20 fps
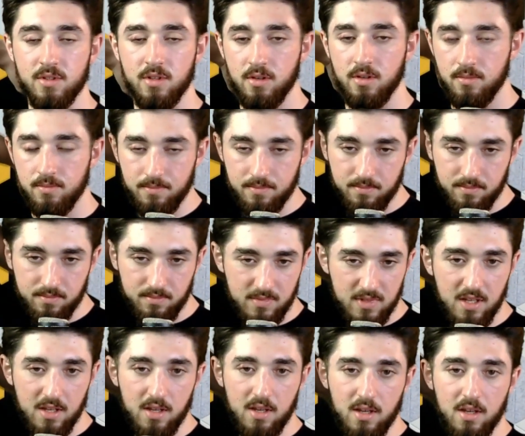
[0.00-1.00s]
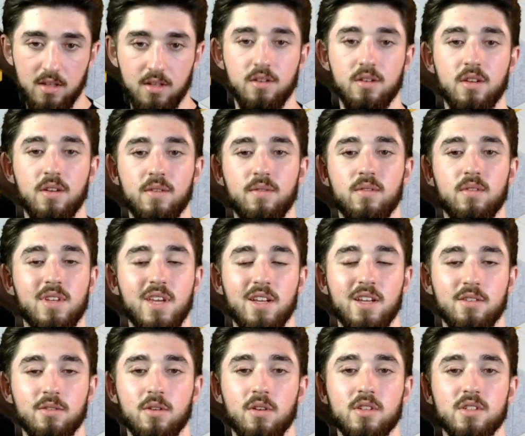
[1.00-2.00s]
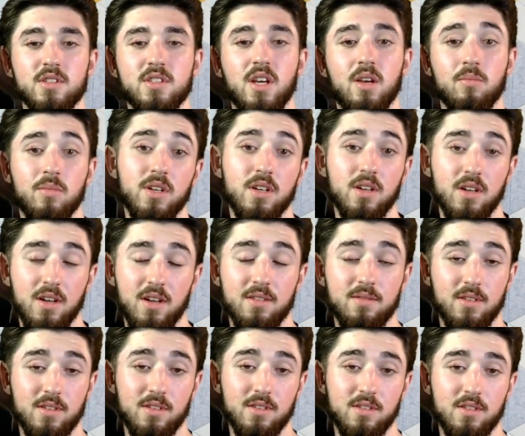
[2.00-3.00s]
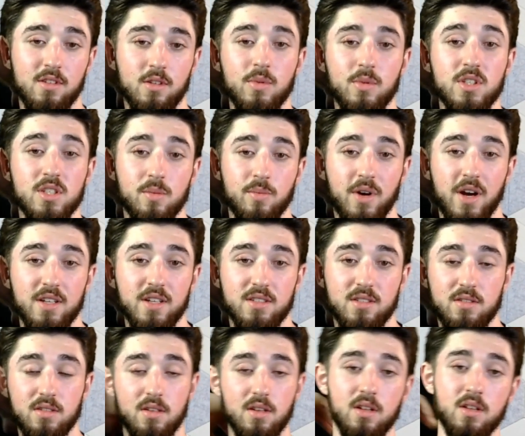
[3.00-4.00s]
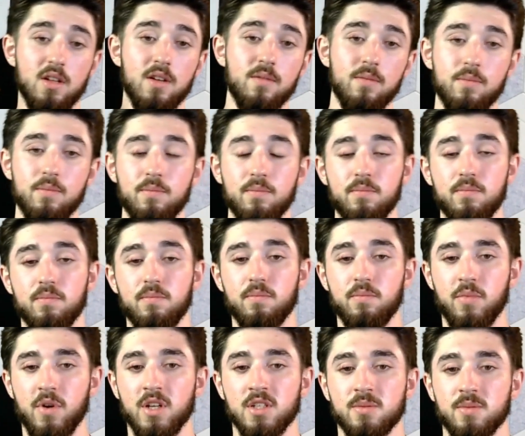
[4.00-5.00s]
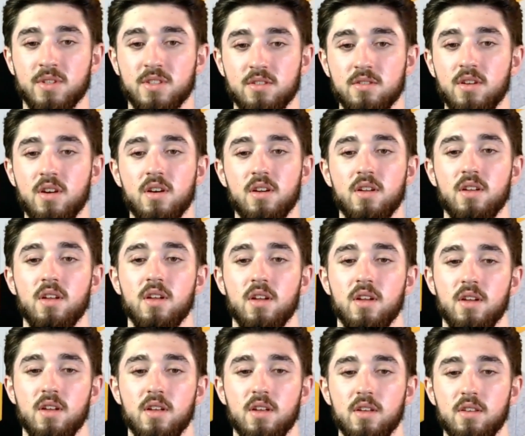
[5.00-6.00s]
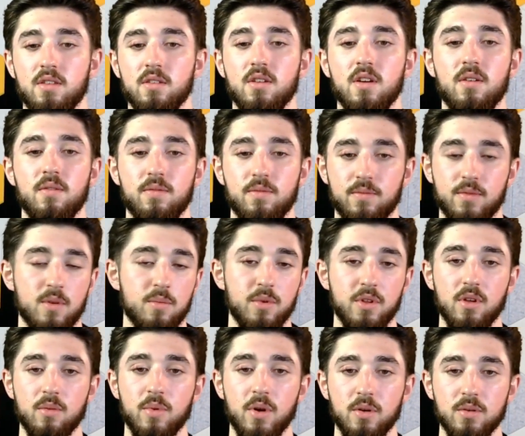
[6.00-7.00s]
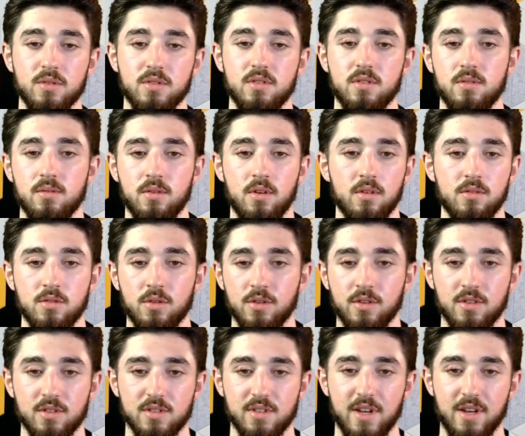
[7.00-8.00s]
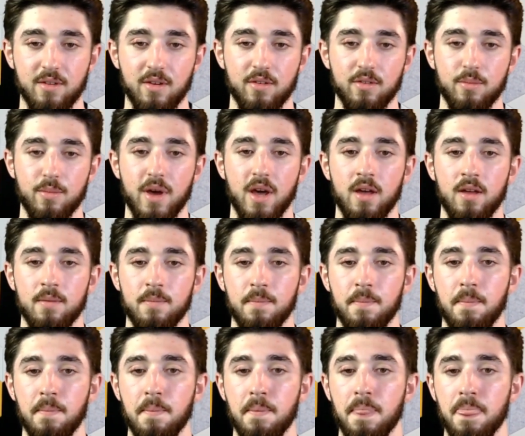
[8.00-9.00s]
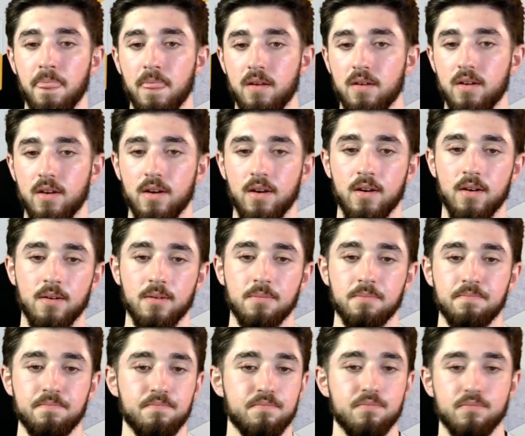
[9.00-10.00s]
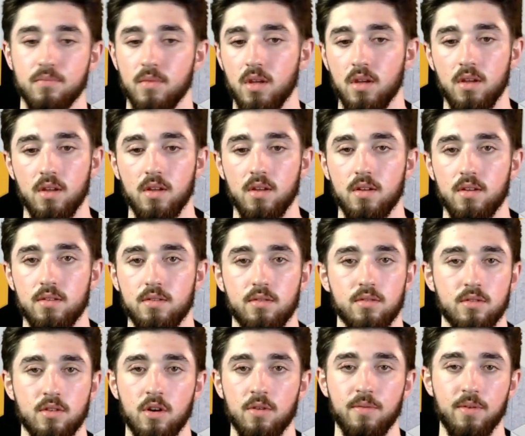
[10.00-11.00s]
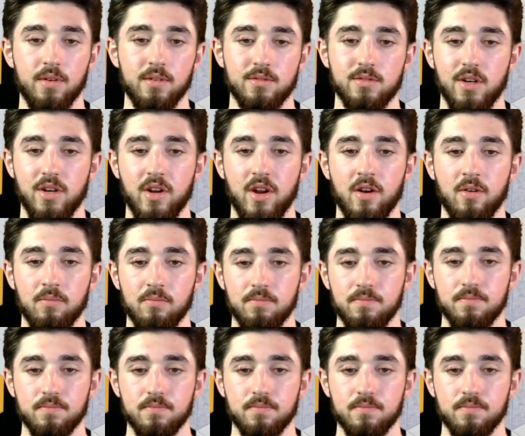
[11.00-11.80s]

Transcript: So you can't do it all the time, but you'll be surprised. A lot of prospects they're not completely opposed to joining your Slack right off the bat. So just go for it, try it out.